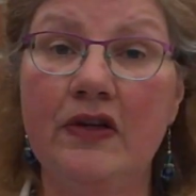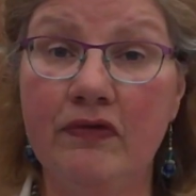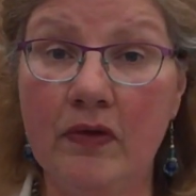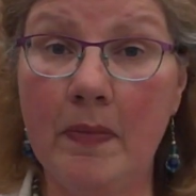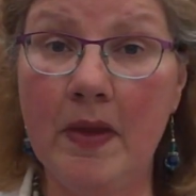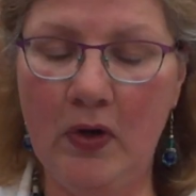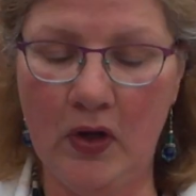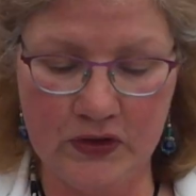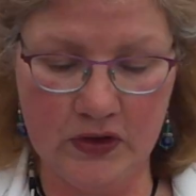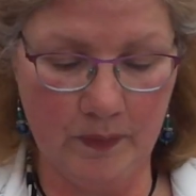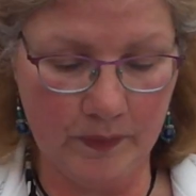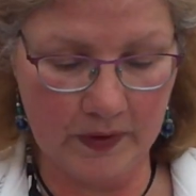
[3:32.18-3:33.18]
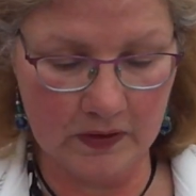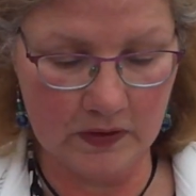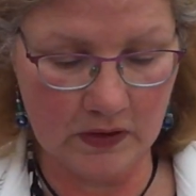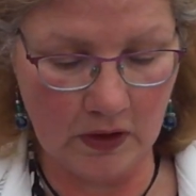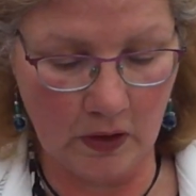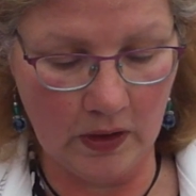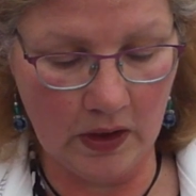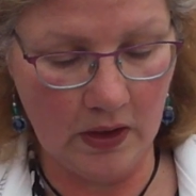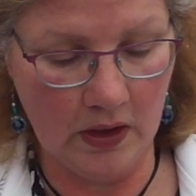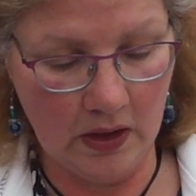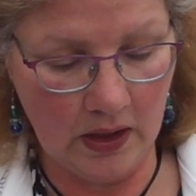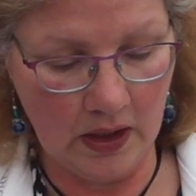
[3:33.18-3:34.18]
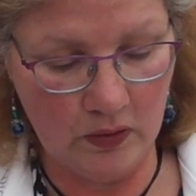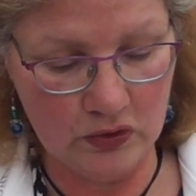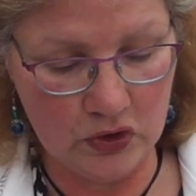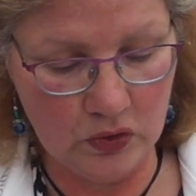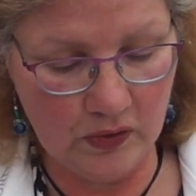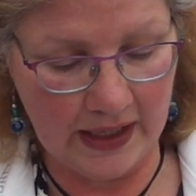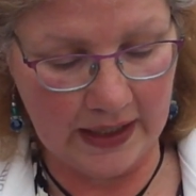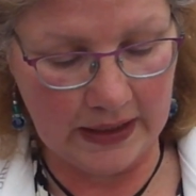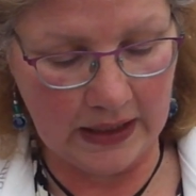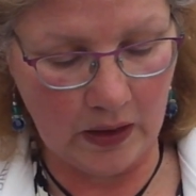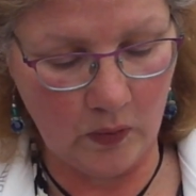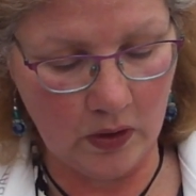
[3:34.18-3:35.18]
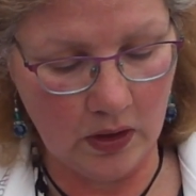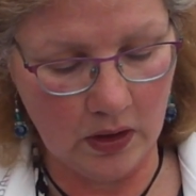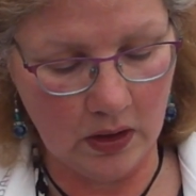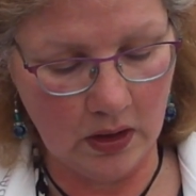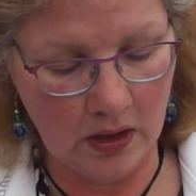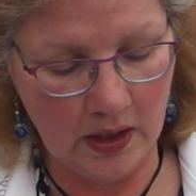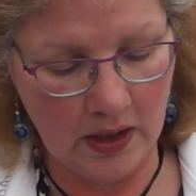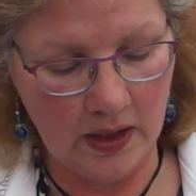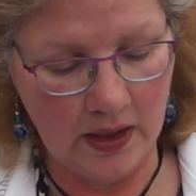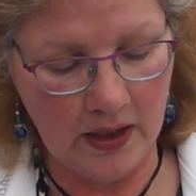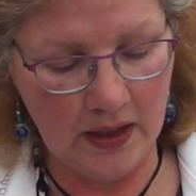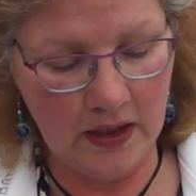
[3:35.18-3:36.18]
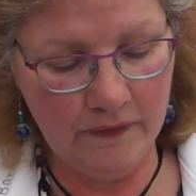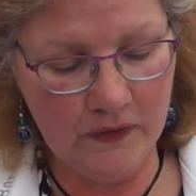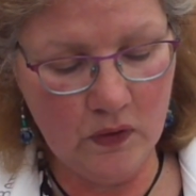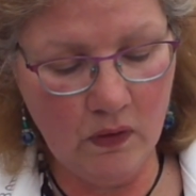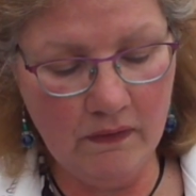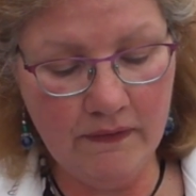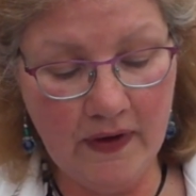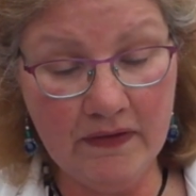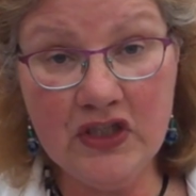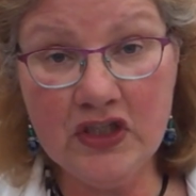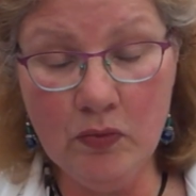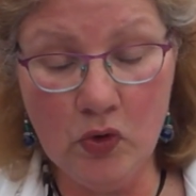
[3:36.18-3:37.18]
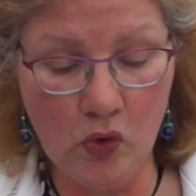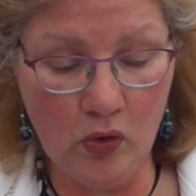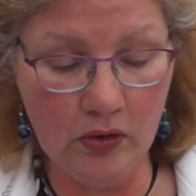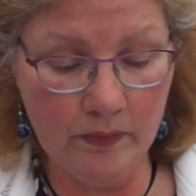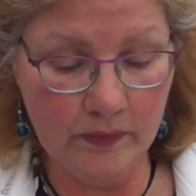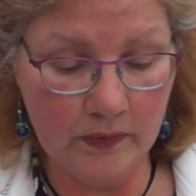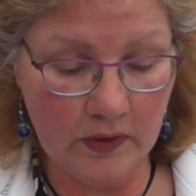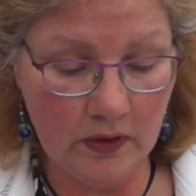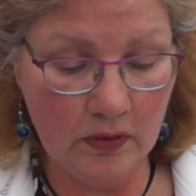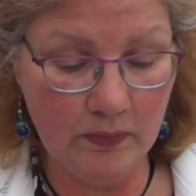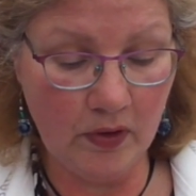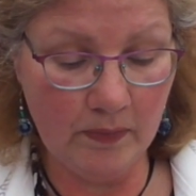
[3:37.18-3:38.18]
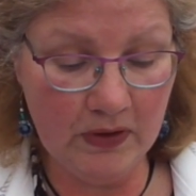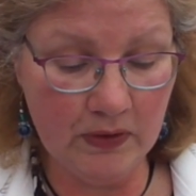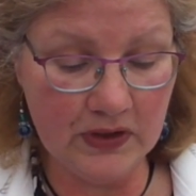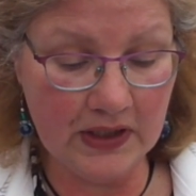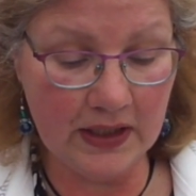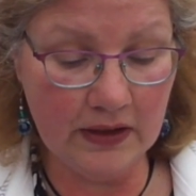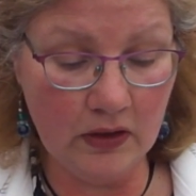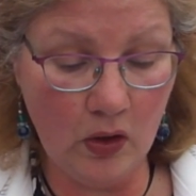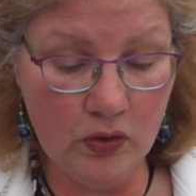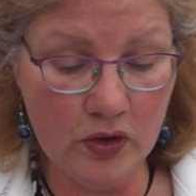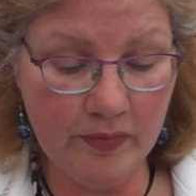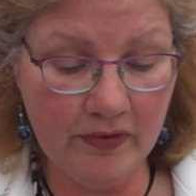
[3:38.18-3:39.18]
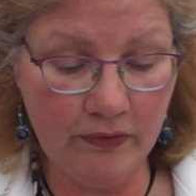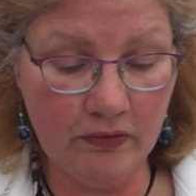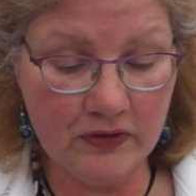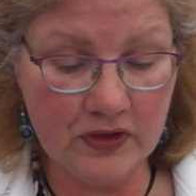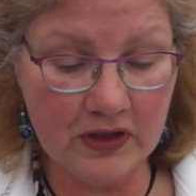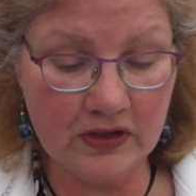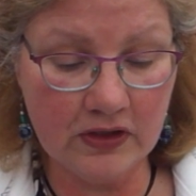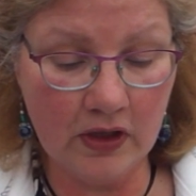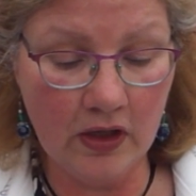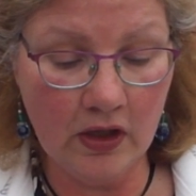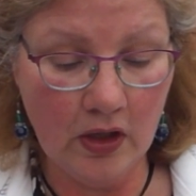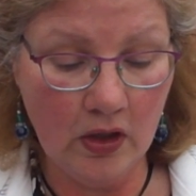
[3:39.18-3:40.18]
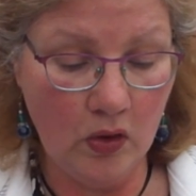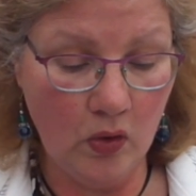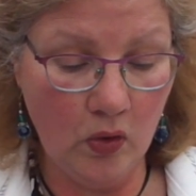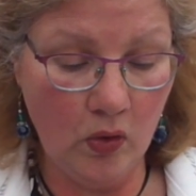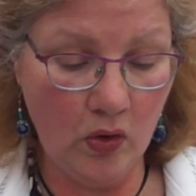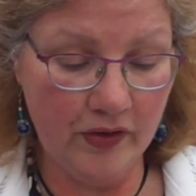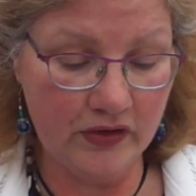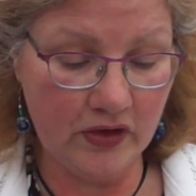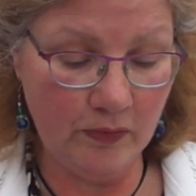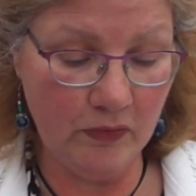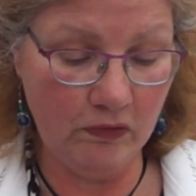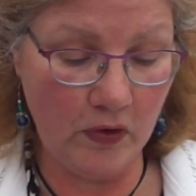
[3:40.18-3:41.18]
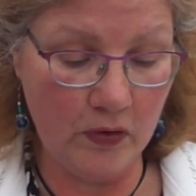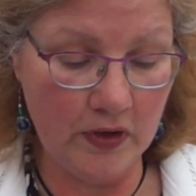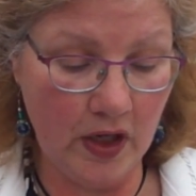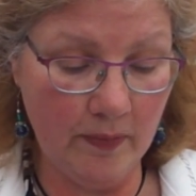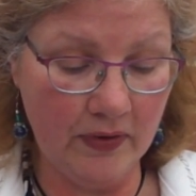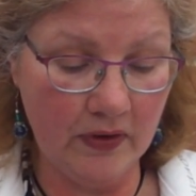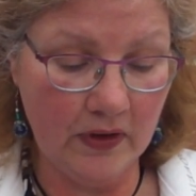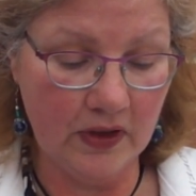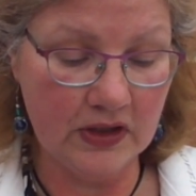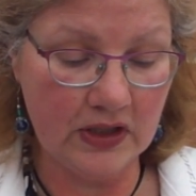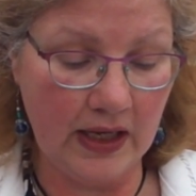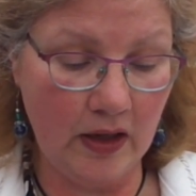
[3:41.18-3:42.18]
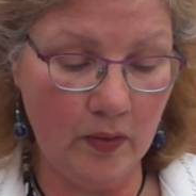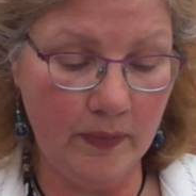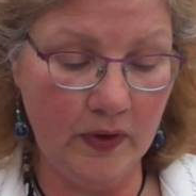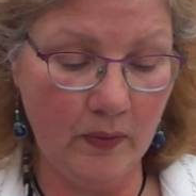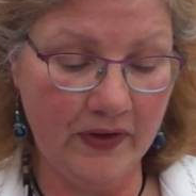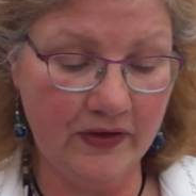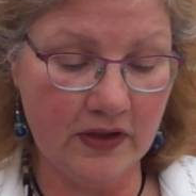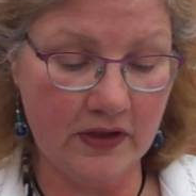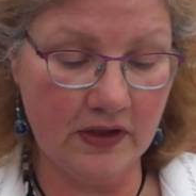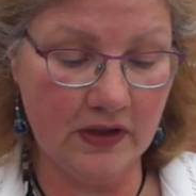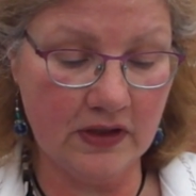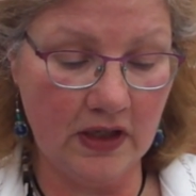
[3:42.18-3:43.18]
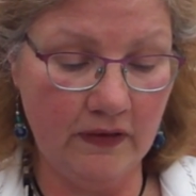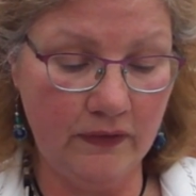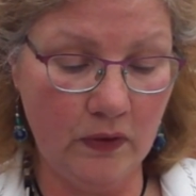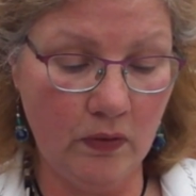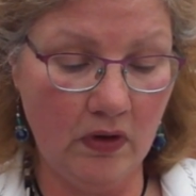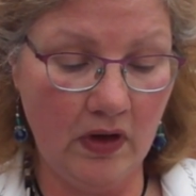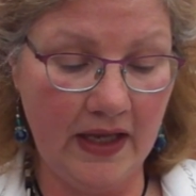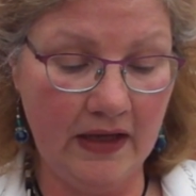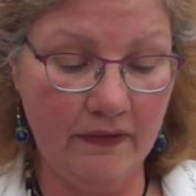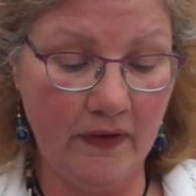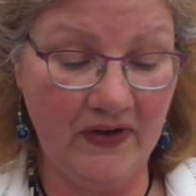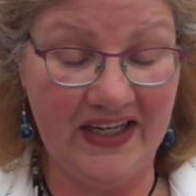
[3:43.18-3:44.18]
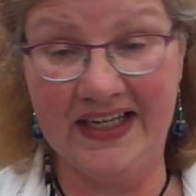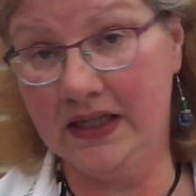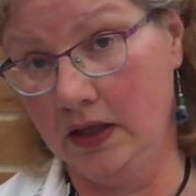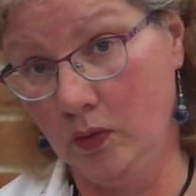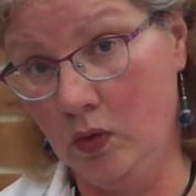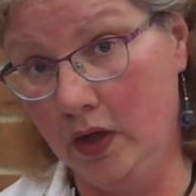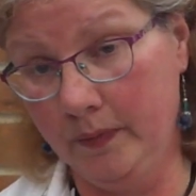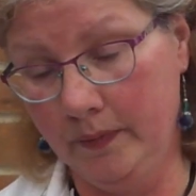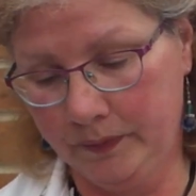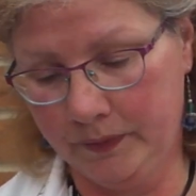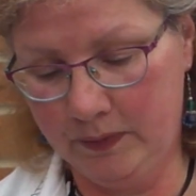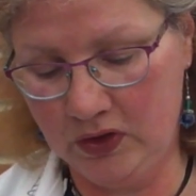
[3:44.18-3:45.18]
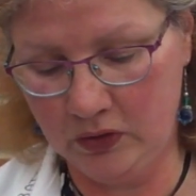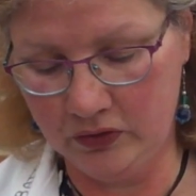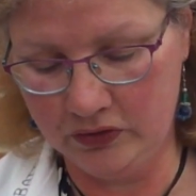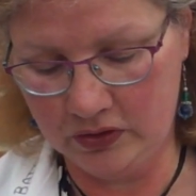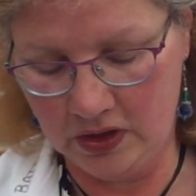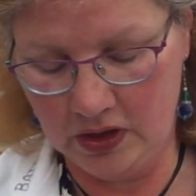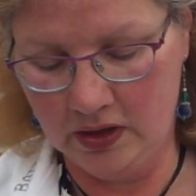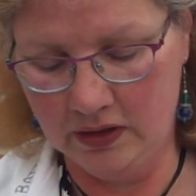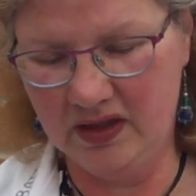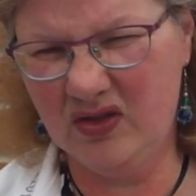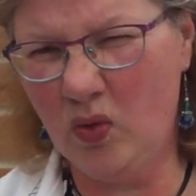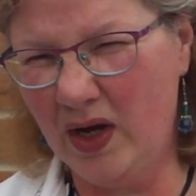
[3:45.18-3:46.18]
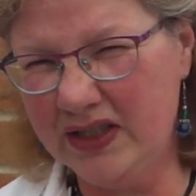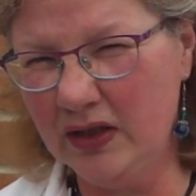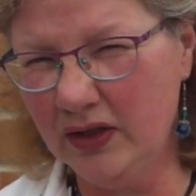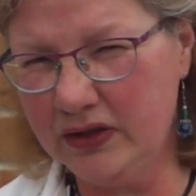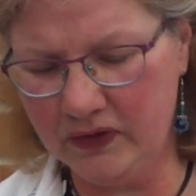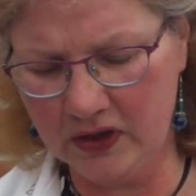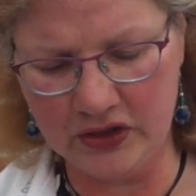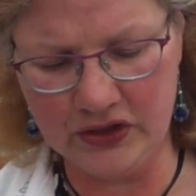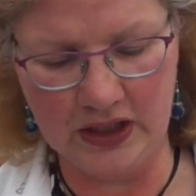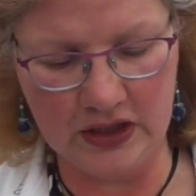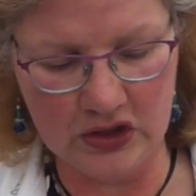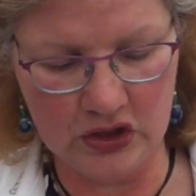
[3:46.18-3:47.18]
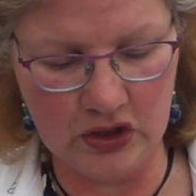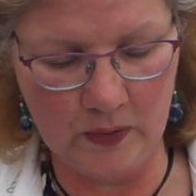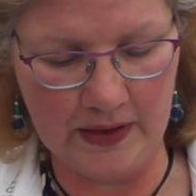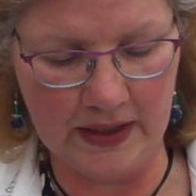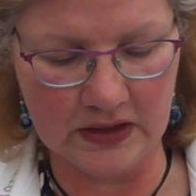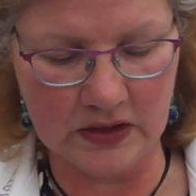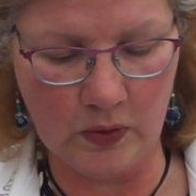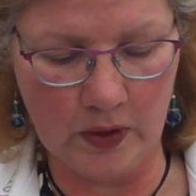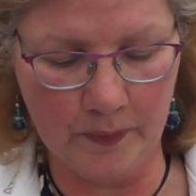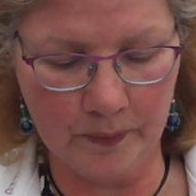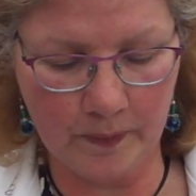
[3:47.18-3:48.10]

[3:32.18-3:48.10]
from the bottom. So I'll do that now. If you're very small, you probably want to get an older brother or sister or some grown-up to help you with scissors if you are a very little one, because there's quite a lot of cutting to do in this one.